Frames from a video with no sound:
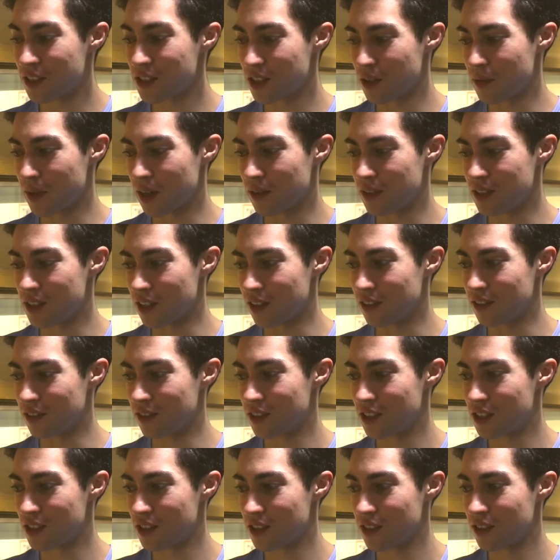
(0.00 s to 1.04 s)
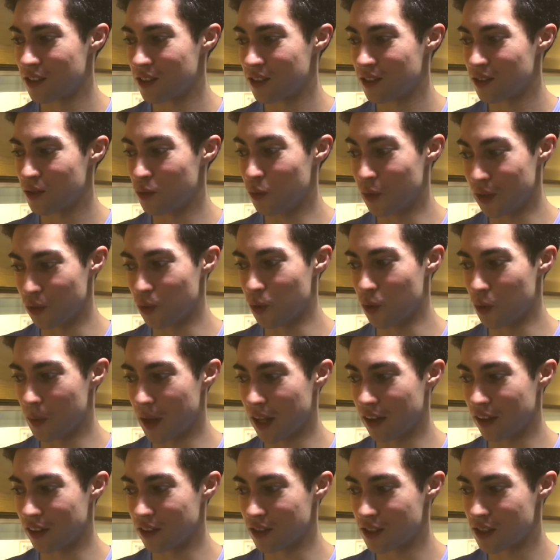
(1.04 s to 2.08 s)
First time I ever danced with the Royal
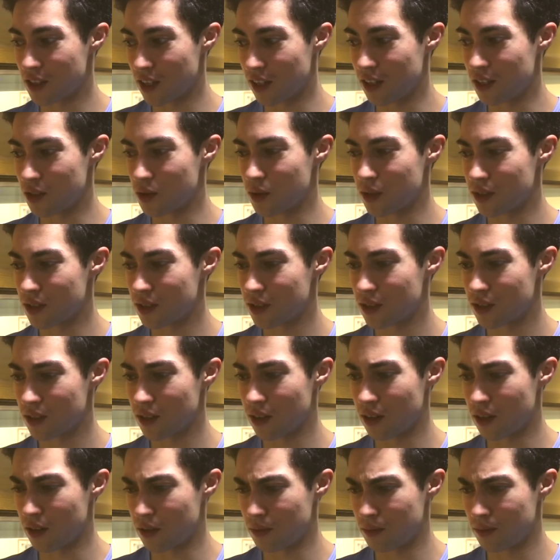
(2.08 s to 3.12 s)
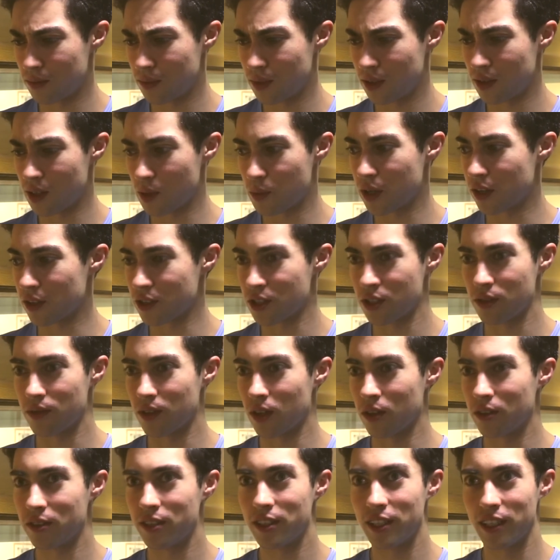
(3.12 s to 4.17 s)
Ballet on stage was um, in their production of
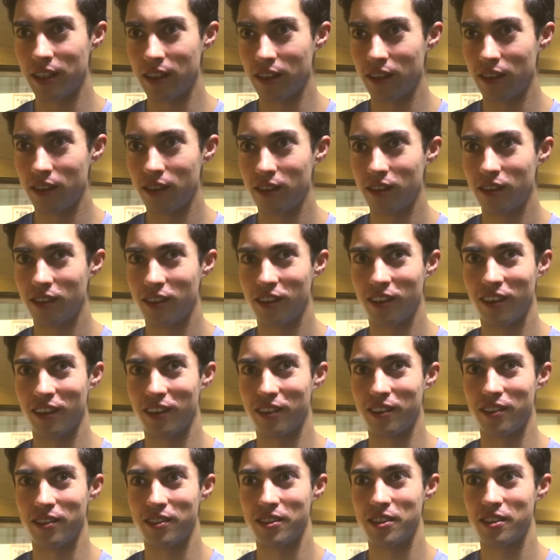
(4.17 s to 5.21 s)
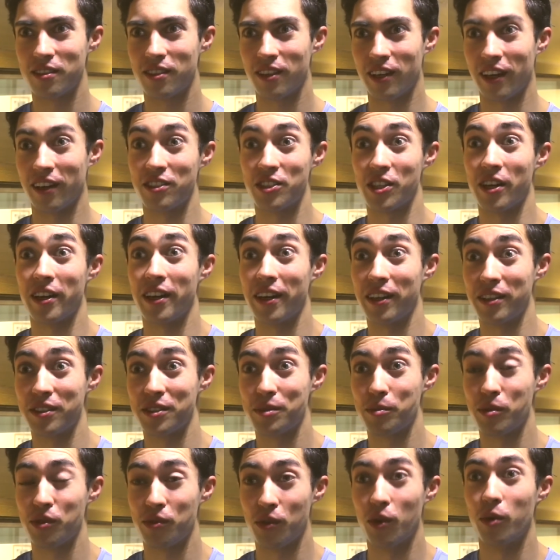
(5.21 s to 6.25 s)
Ondine, and they had J
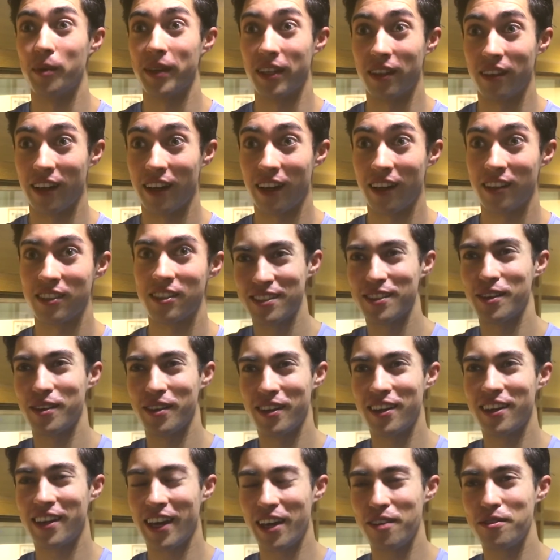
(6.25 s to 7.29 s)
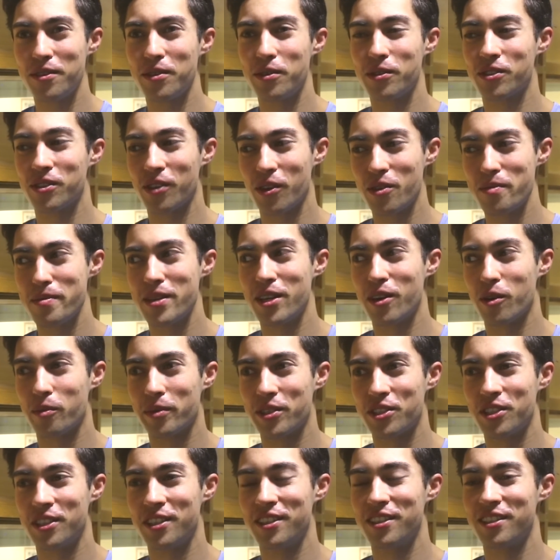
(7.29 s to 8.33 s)
As performing in that. So it gave you so many
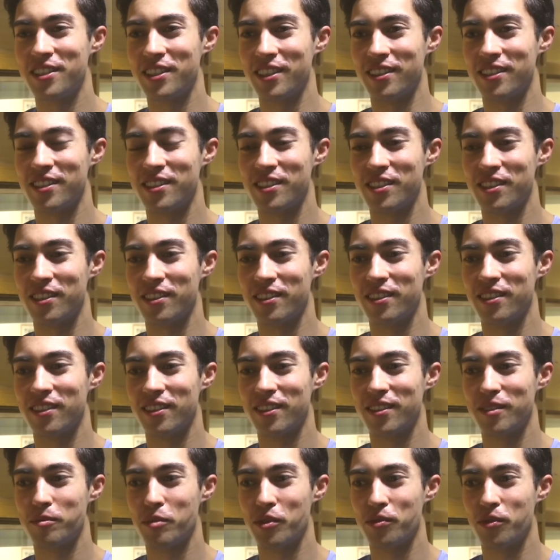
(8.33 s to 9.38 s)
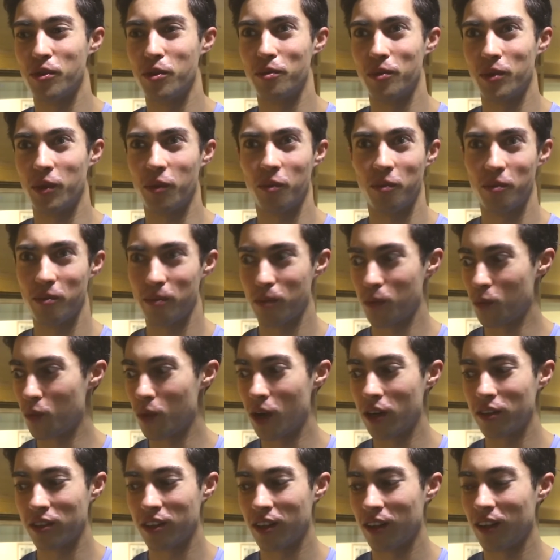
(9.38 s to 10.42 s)
opportunities to perform with
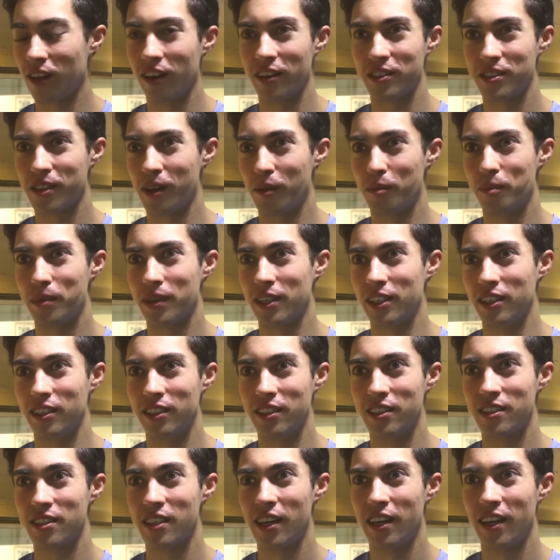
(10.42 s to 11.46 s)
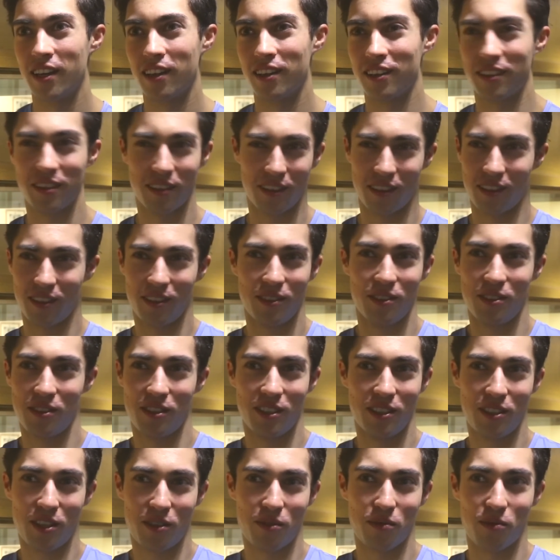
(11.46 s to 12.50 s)
world-class companies.
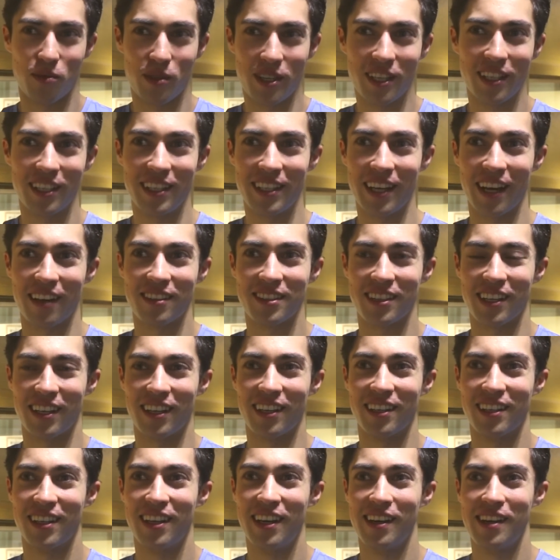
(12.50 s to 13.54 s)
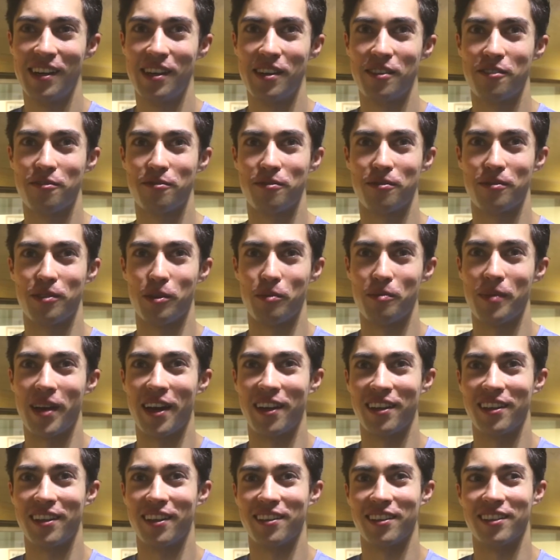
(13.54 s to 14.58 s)
You don't really get that from
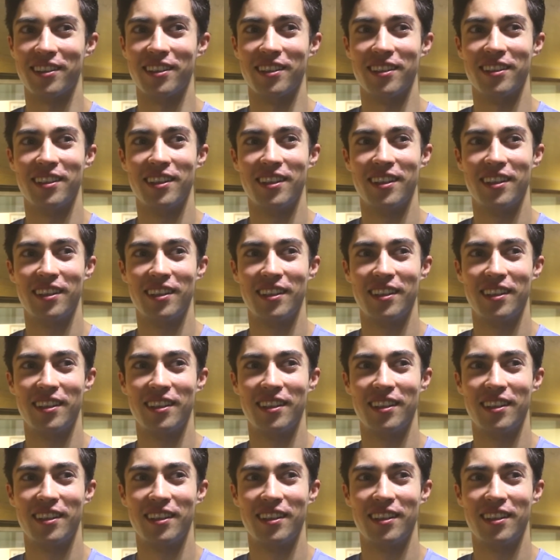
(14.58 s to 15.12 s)
any other